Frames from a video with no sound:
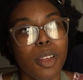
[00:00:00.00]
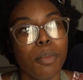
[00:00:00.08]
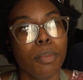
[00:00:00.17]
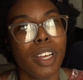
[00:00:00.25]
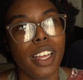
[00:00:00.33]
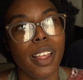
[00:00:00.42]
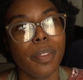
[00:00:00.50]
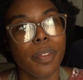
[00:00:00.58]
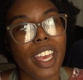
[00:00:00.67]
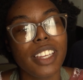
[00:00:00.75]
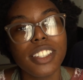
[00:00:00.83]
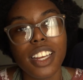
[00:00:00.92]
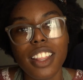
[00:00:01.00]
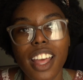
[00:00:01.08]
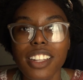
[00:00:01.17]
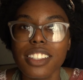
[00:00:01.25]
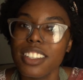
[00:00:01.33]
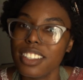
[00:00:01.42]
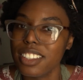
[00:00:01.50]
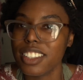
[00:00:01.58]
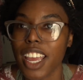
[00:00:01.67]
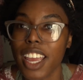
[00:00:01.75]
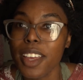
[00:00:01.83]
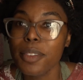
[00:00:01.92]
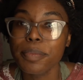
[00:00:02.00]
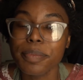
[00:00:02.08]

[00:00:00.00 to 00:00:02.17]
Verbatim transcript: But I say that to say